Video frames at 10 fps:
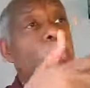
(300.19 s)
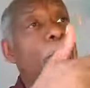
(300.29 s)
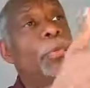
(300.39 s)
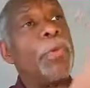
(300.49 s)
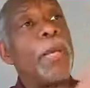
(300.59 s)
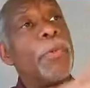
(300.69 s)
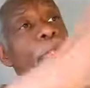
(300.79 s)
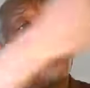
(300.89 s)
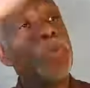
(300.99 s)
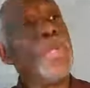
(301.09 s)
you'll be able
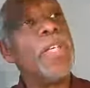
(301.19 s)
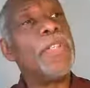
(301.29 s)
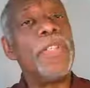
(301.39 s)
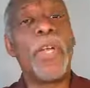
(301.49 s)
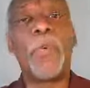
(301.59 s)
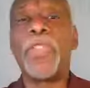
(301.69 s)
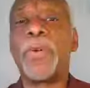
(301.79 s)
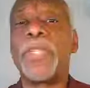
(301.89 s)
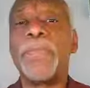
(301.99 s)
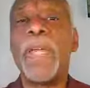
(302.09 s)
to do this and that,
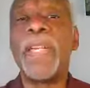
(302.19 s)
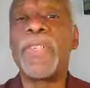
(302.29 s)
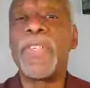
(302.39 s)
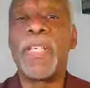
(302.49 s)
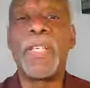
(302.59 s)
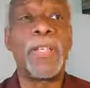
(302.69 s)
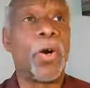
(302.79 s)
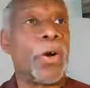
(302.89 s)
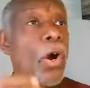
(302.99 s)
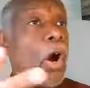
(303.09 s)
whether it's medicine
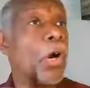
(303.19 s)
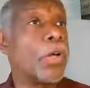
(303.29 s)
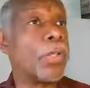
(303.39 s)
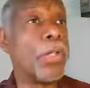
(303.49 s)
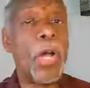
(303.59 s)
or art